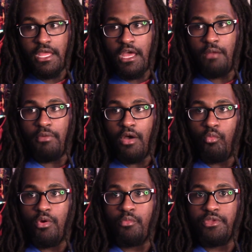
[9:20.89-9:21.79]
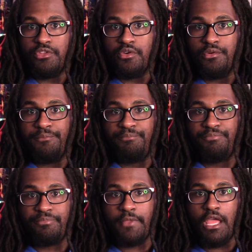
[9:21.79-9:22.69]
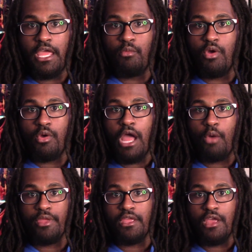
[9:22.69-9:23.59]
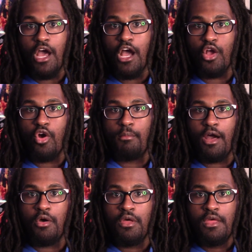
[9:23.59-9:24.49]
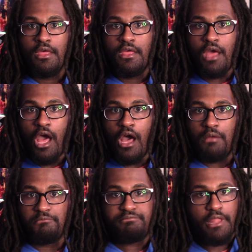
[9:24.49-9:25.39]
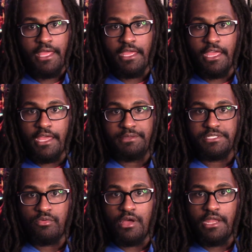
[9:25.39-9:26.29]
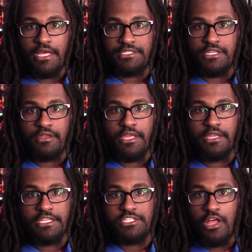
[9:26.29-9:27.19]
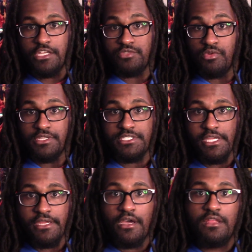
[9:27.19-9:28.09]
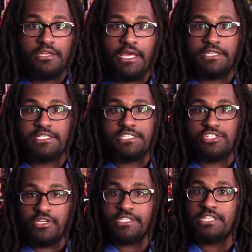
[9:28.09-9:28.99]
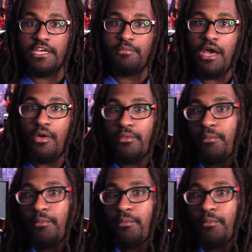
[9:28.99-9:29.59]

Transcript: about what we do and how we go about playing games and whatnot. So yeah, that's all I just wanted to say. Other than that, this is Drex. I am out.